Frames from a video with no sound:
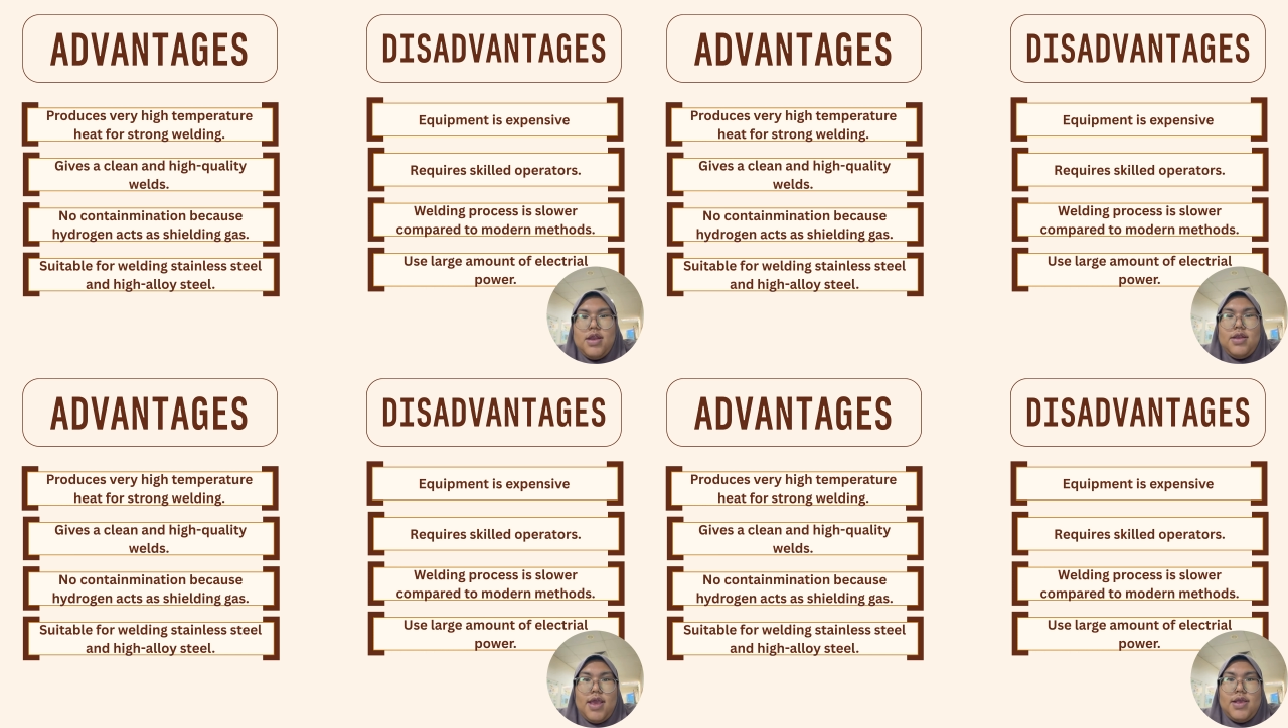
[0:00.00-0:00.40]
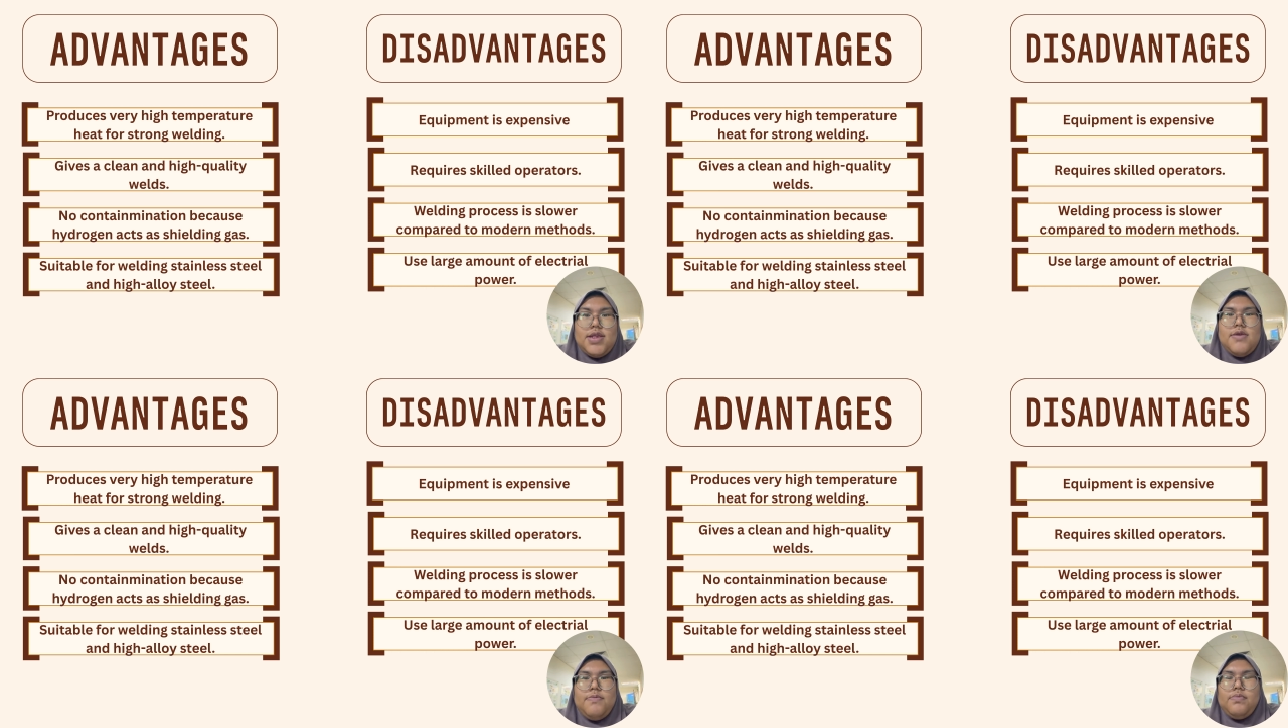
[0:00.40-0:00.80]

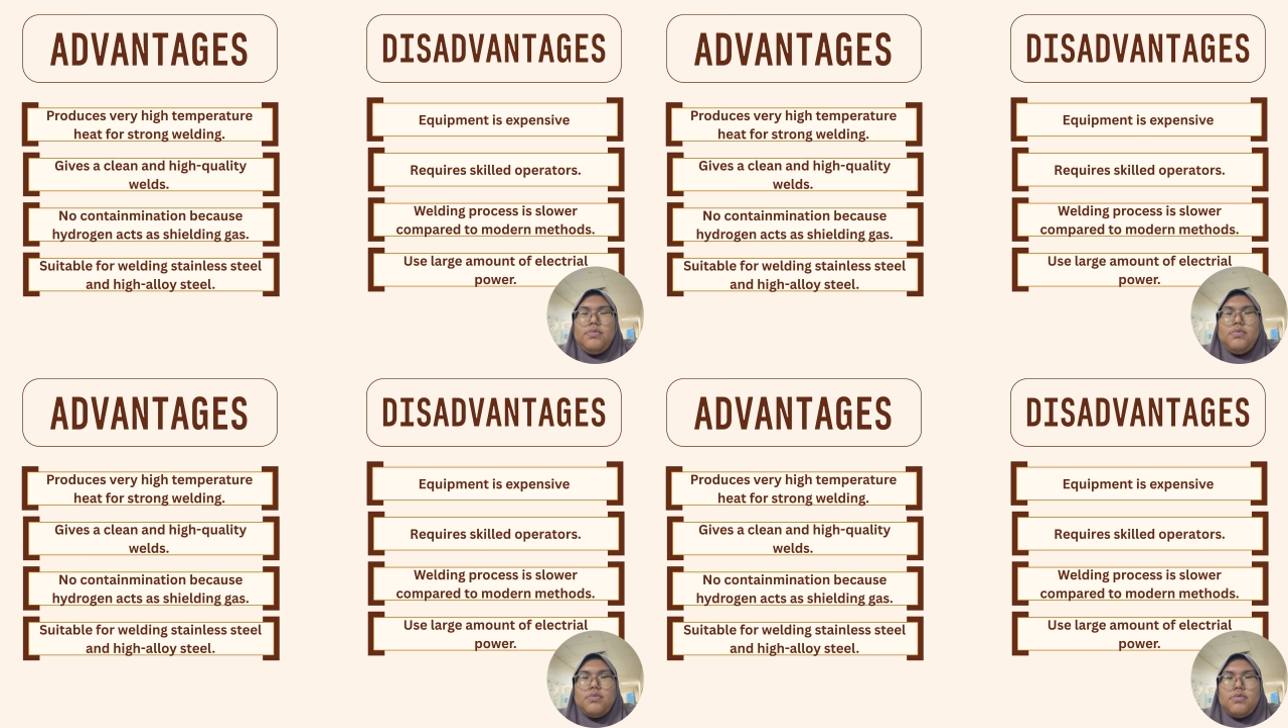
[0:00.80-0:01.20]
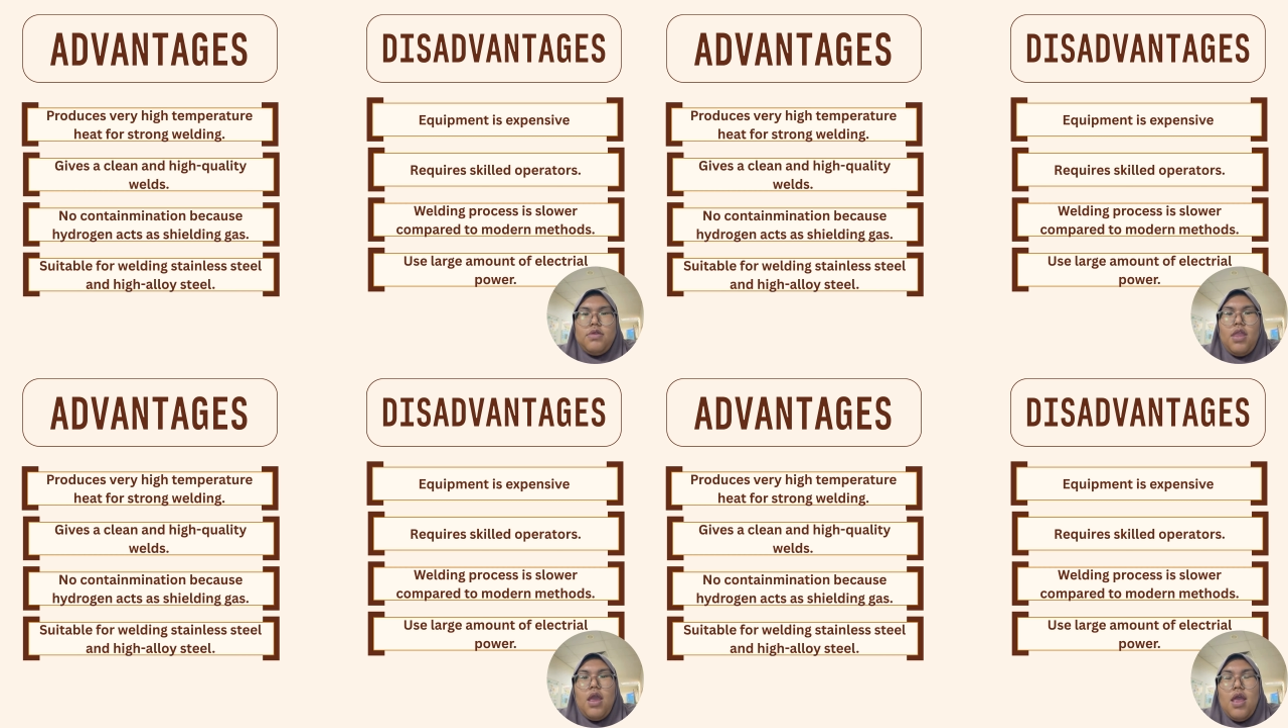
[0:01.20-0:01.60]
Next,
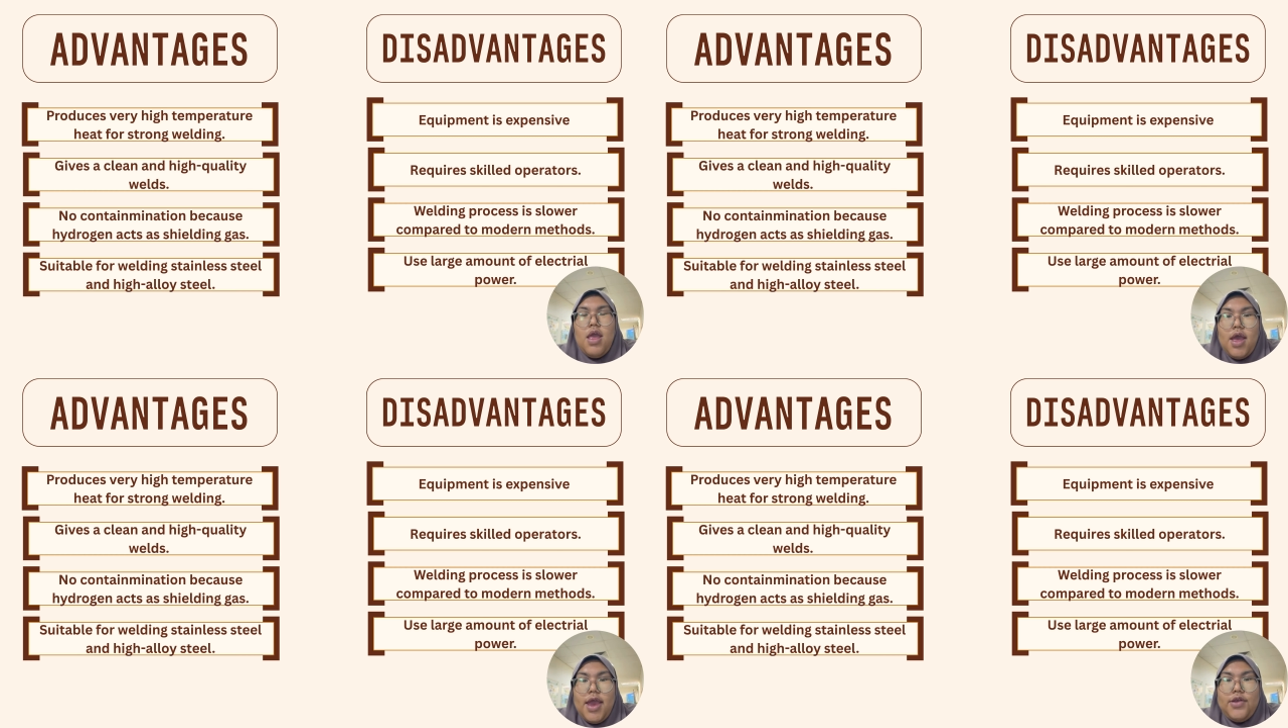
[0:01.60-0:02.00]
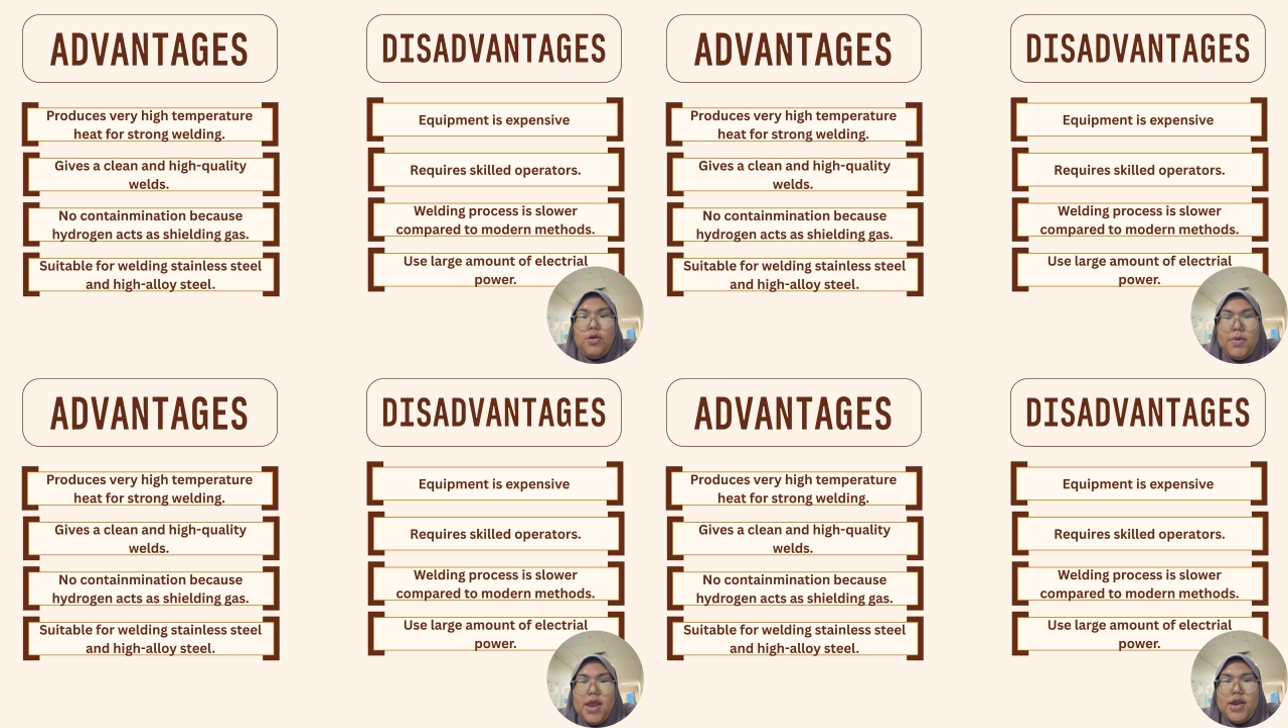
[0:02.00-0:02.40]

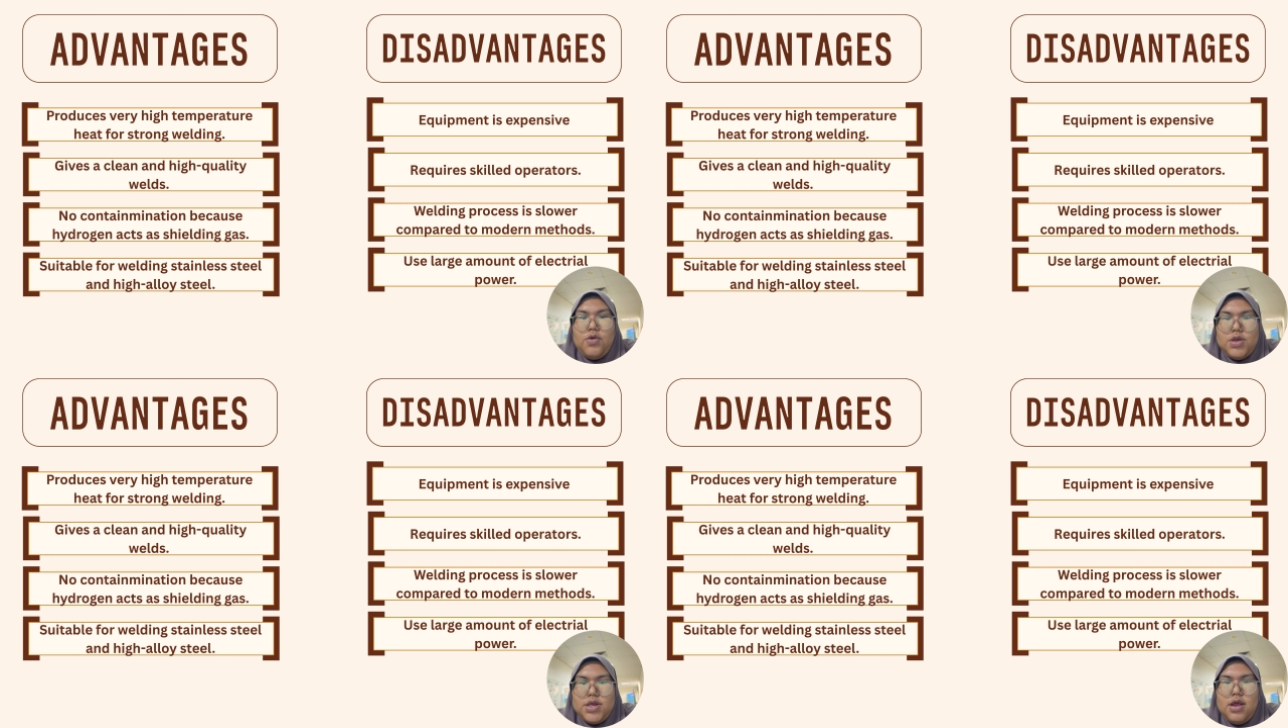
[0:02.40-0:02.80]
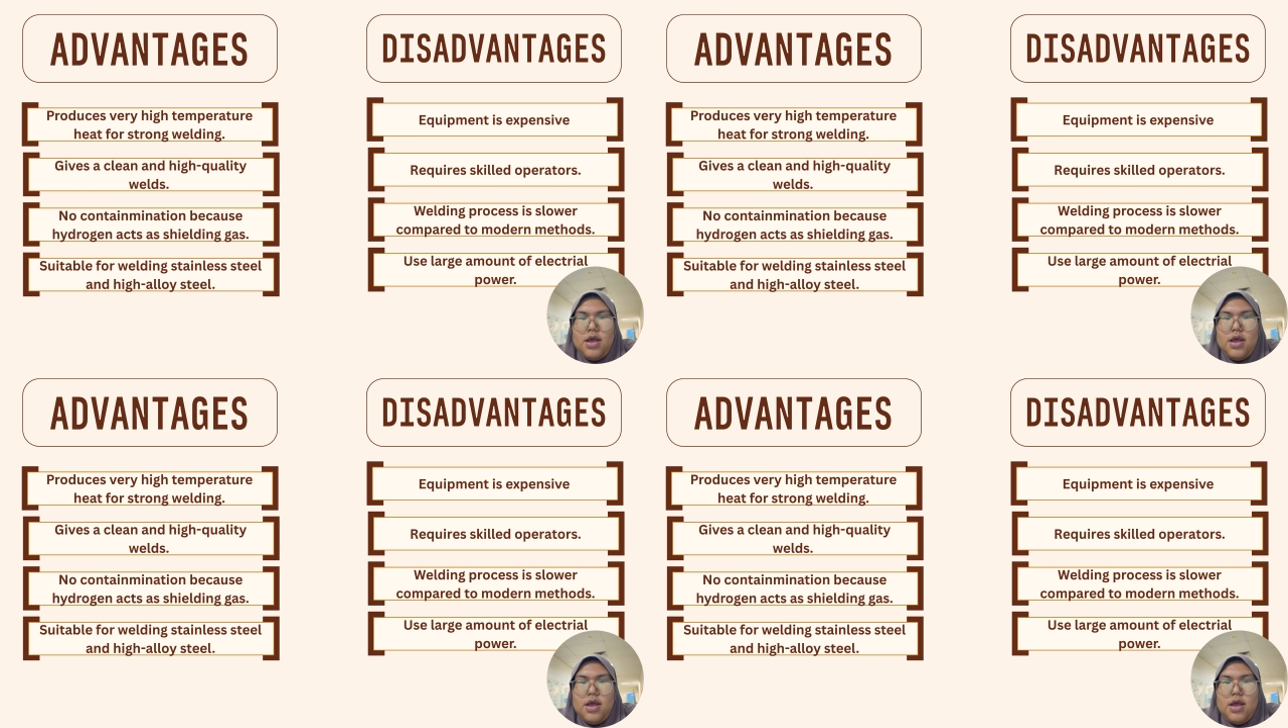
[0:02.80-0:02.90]
atomic hydrogen